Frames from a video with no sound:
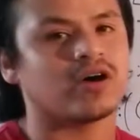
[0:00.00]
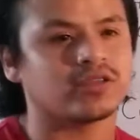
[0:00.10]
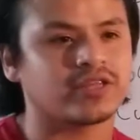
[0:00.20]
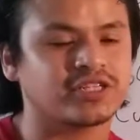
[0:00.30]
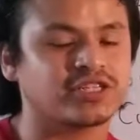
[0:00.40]

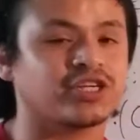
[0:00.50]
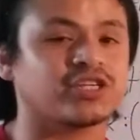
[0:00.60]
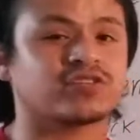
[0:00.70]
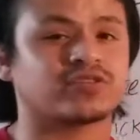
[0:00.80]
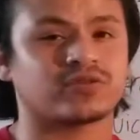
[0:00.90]
this is
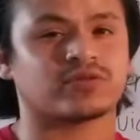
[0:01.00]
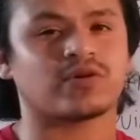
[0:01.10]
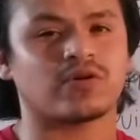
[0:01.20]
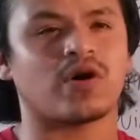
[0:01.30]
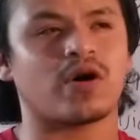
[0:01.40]
just
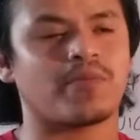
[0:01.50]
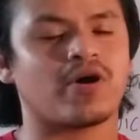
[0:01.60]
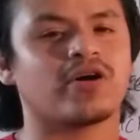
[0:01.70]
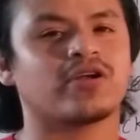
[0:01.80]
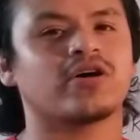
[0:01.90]

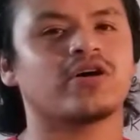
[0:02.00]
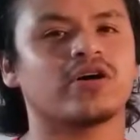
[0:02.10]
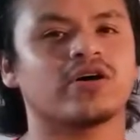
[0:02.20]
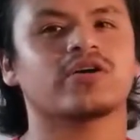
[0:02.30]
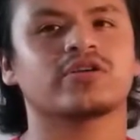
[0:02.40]
upon
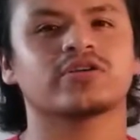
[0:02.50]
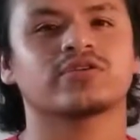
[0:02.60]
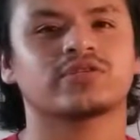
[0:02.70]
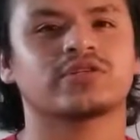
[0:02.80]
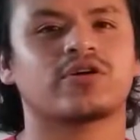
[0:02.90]

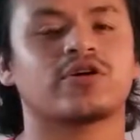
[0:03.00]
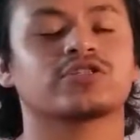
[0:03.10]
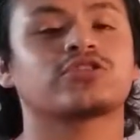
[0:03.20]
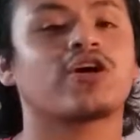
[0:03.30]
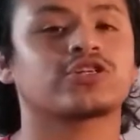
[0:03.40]

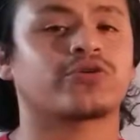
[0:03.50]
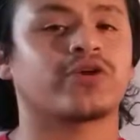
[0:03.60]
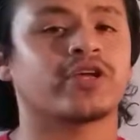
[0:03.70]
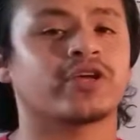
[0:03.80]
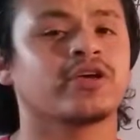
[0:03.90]
stock
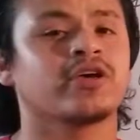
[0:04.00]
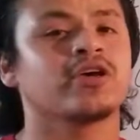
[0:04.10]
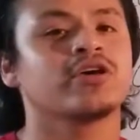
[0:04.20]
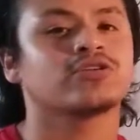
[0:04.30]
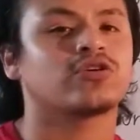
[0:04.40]
screening.
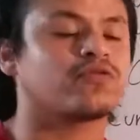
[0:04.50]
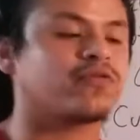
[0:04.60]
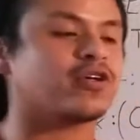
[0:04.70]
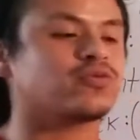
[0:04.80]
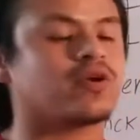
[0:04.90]
So
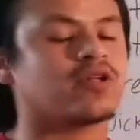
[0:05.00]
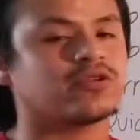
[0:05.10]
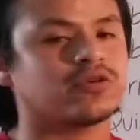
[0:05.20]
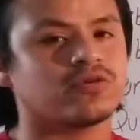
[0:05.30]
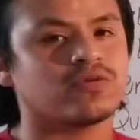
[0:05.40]
first, what I'll
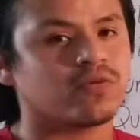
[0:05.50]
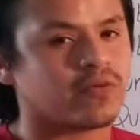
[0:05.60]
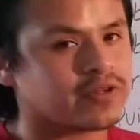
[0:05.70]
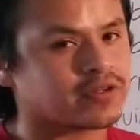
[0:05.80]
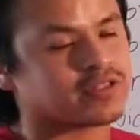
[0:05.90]
do
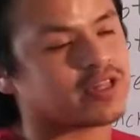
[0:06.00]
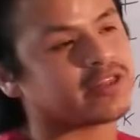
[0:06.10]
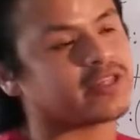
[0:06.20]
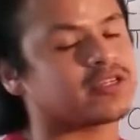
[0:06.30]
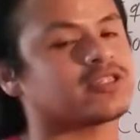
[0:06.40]
when
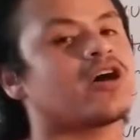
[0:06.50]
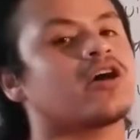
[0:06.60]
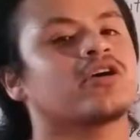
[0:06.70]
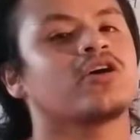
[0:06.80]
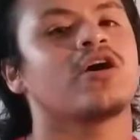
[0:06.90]
selecting a
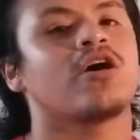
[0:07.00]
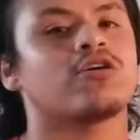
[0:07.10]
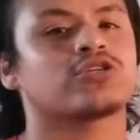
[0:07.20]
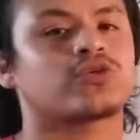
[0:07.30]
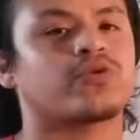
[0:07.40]
stock,
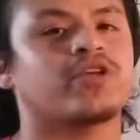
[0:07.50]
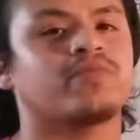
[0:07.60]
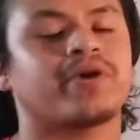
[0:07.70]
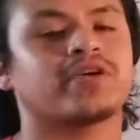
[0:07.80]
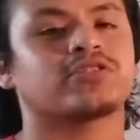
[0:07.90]
I'll screen
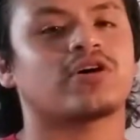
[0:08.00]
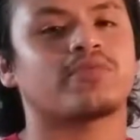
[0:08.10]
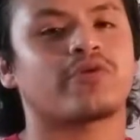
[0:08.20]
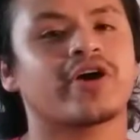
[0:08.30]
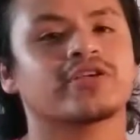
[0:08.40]
based on
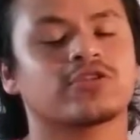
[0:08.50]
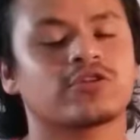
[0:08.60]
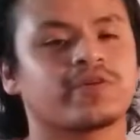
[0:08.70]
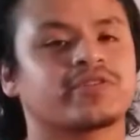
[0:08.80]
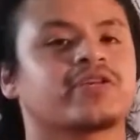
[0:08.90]
price, a little
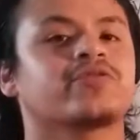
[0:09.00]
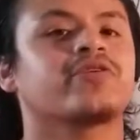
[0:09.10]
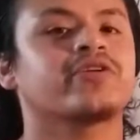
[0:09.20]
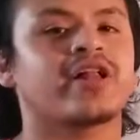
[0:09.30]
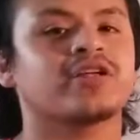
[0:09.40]
bit of technical
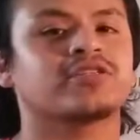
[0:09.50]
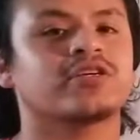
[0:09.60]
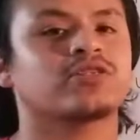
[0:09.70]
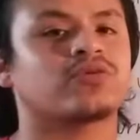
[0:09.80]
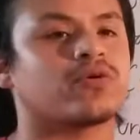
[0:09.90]

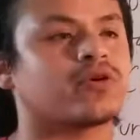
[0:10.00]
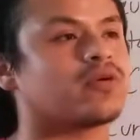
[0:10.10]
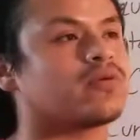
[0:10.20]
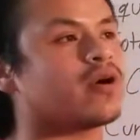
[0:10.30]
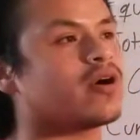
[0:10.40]
analysis, or
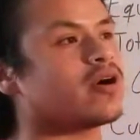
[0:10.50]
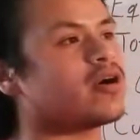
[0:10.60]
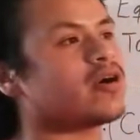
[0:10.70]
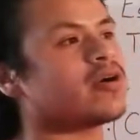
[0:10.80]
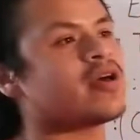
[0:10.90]

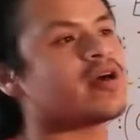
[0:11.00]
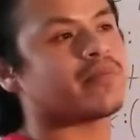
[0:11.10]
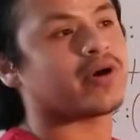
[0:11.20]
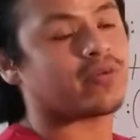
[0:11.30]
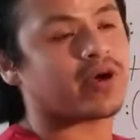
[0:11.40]
another.
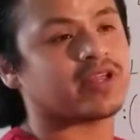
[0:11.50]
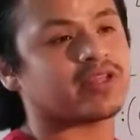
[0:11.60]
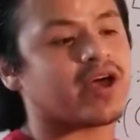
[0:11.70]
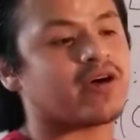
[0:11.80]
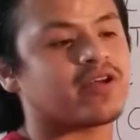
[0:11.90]
But writing
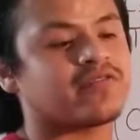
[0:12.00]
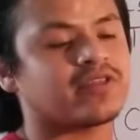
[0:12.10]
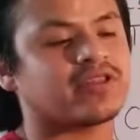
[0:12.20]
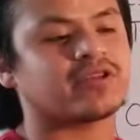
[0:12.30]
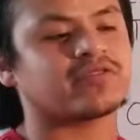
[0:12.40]
down
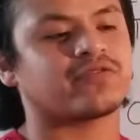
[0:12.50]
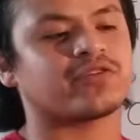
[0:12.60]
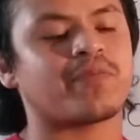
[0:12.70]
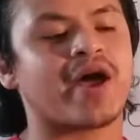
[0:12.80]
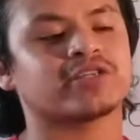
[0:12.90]
everything for the
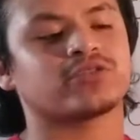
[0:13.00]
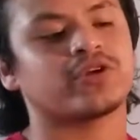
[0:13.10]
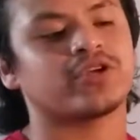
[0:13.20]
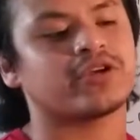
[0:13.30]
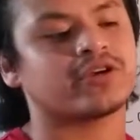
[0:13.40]
past
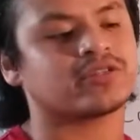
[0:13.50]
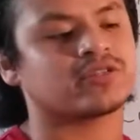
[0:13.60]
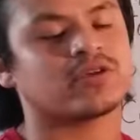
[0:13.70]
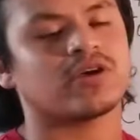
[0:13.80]
3 years,